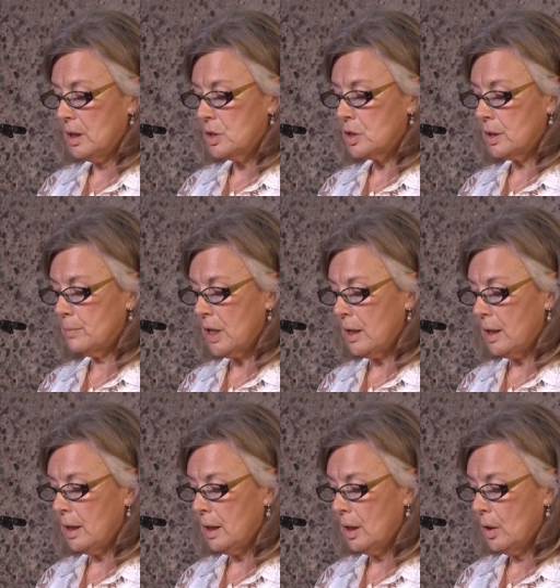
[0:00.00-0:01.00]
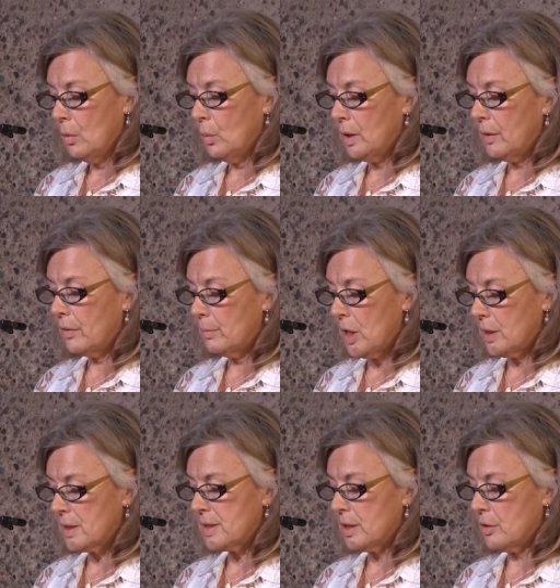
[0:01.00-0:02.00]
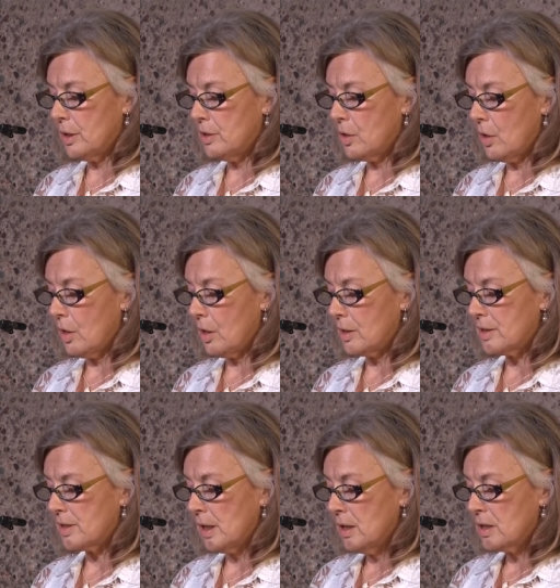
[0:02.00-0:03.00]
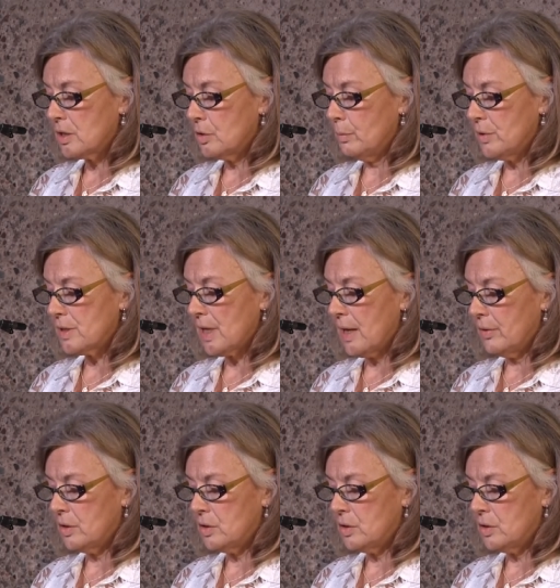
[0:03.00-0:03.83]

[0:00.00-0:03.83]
Jigme, one of the monastery dogs, stood beside